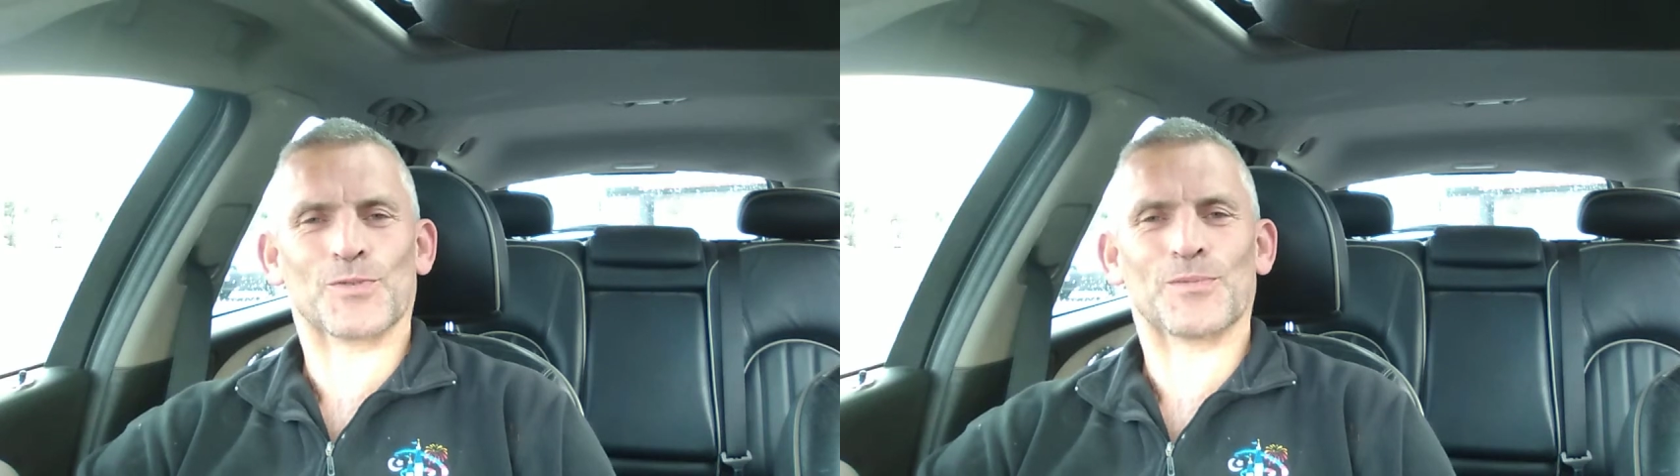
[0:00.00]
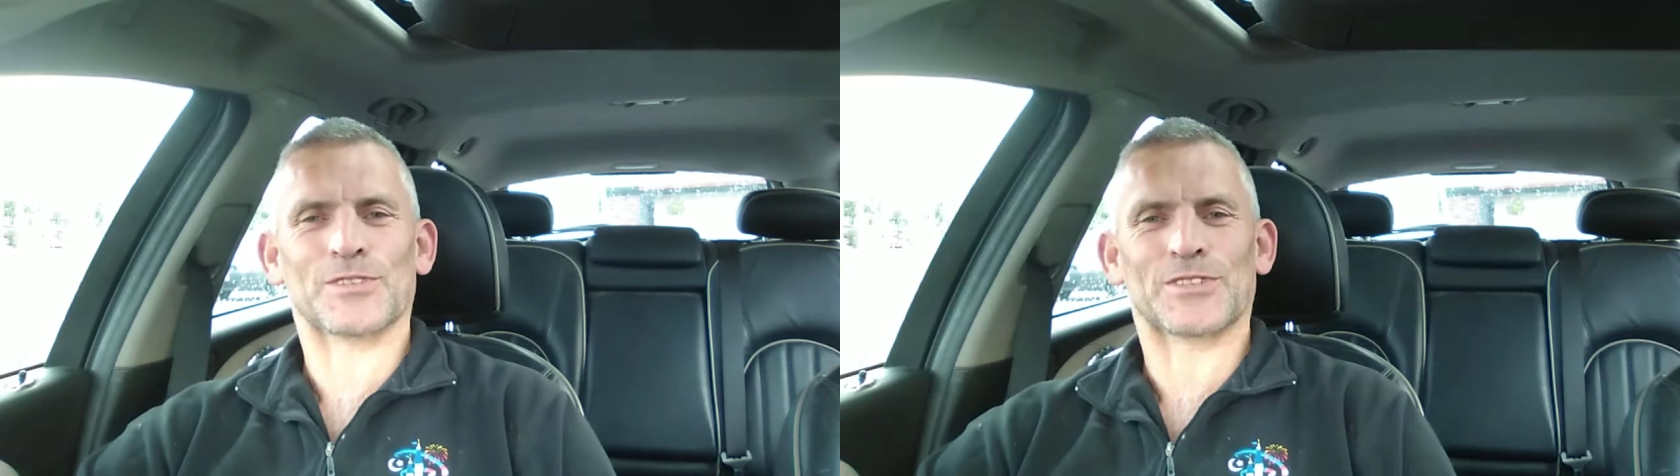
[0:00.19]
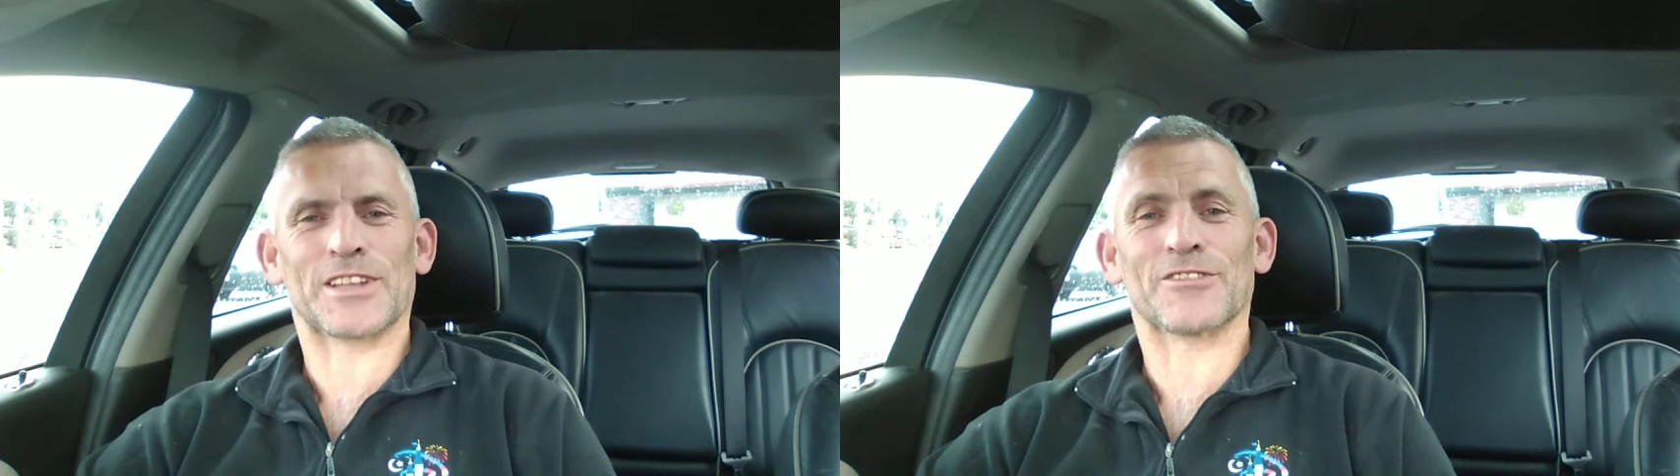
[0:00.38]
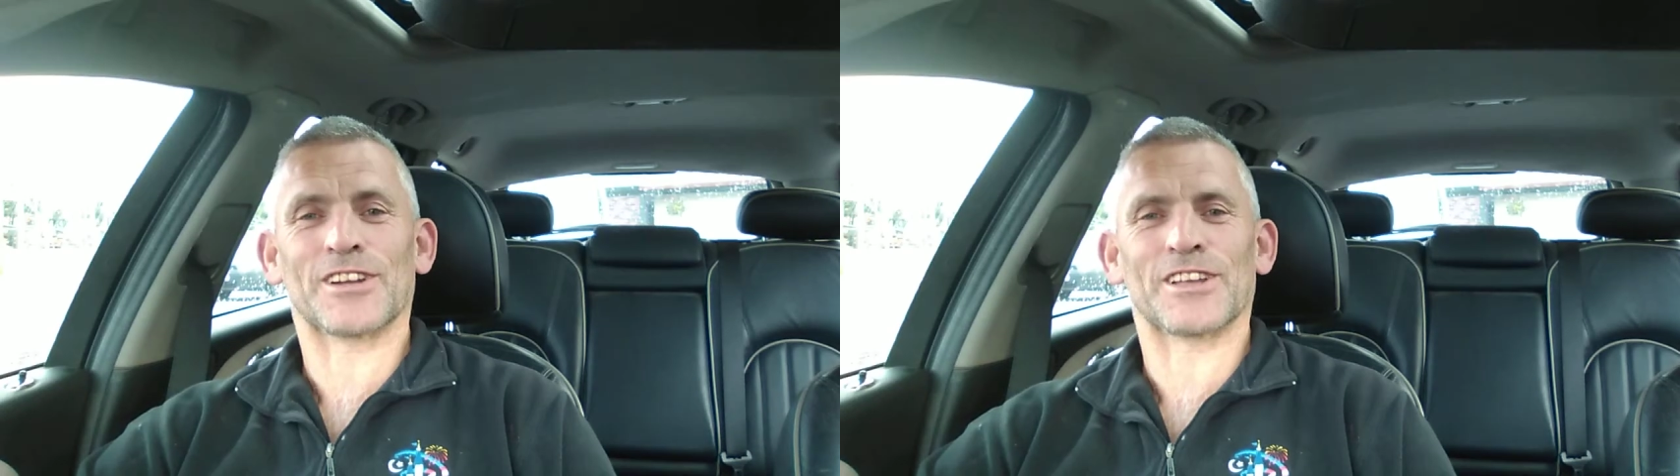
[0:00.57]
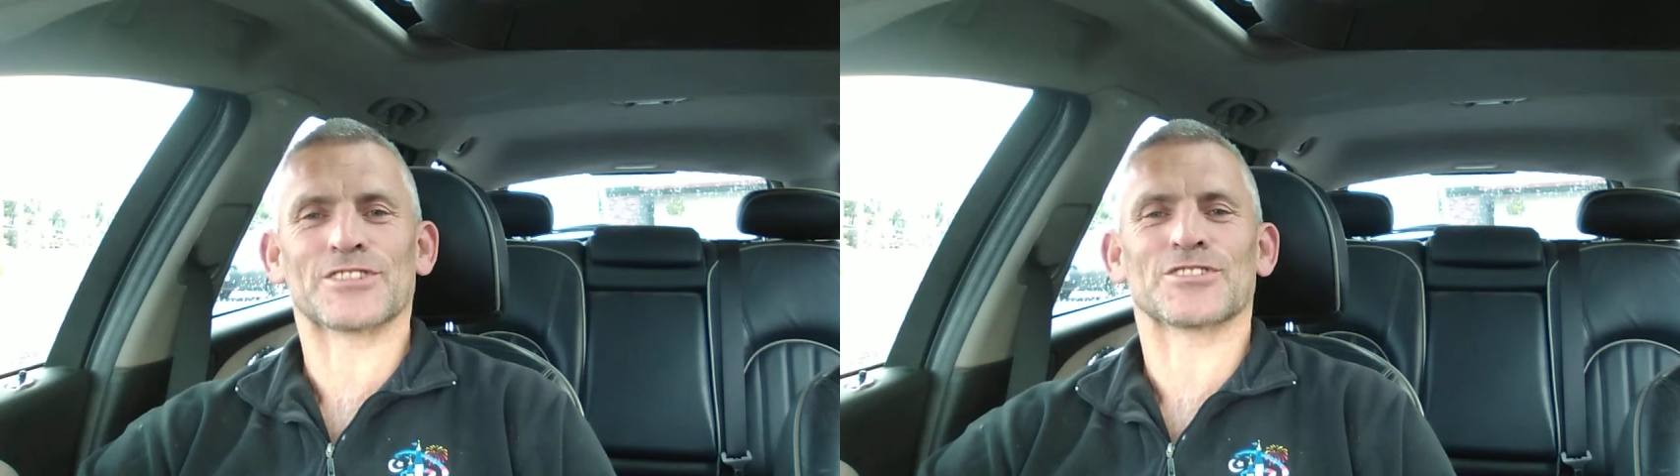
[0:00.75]
when we're in a
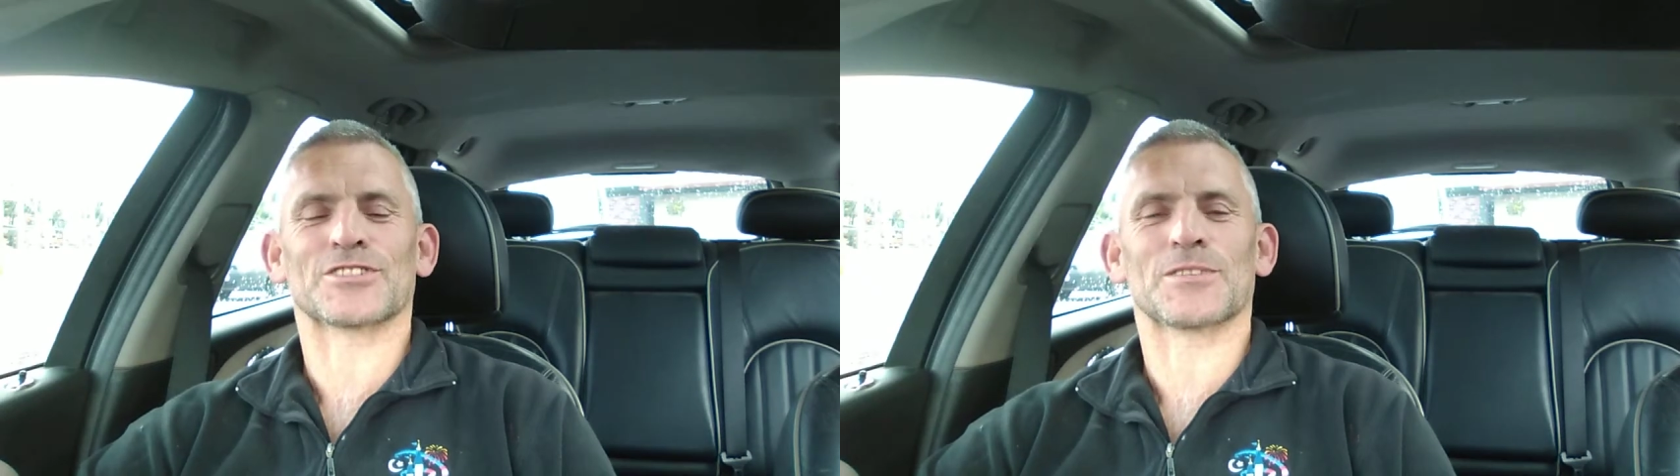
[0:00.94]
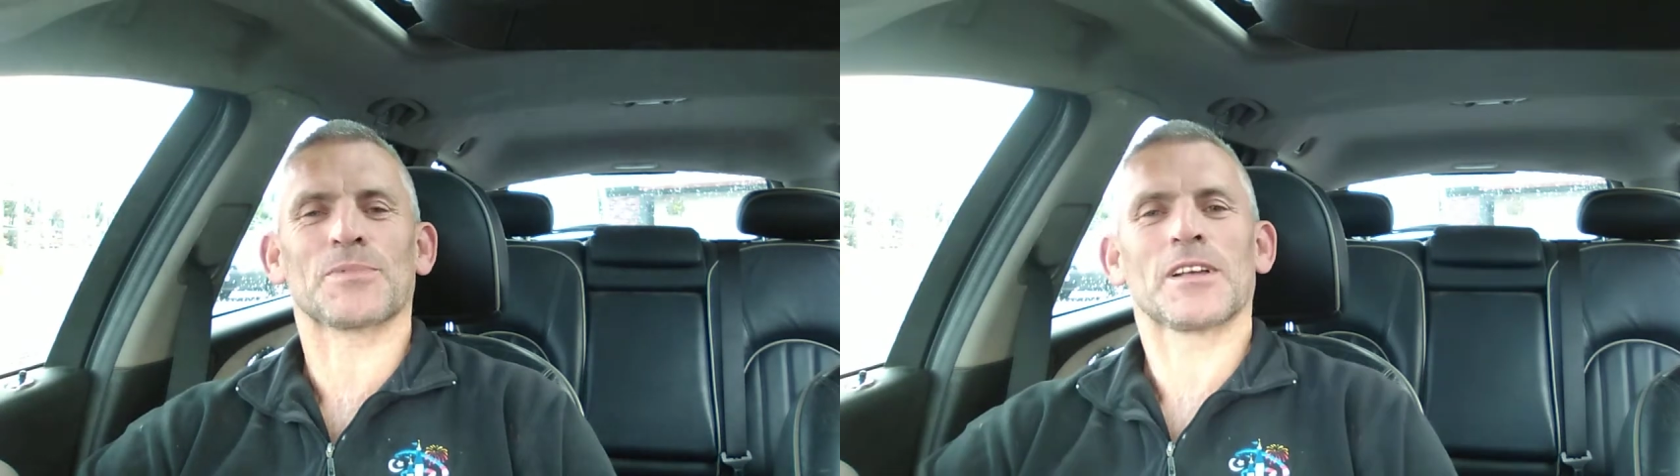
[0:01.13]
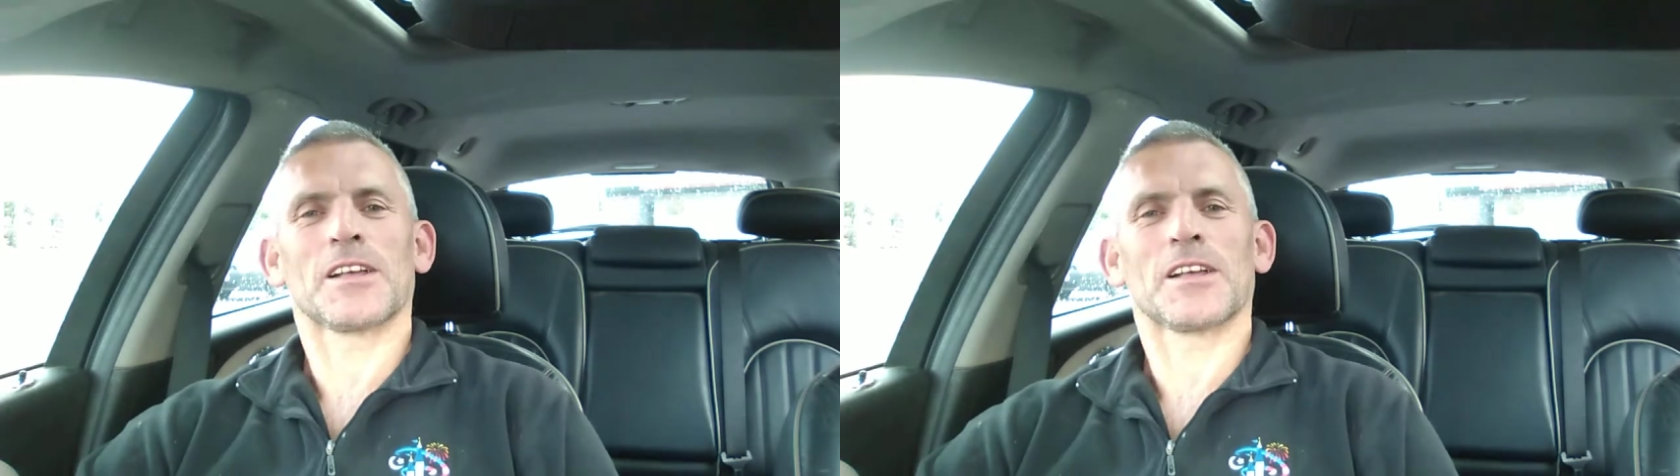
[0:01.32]
relationship.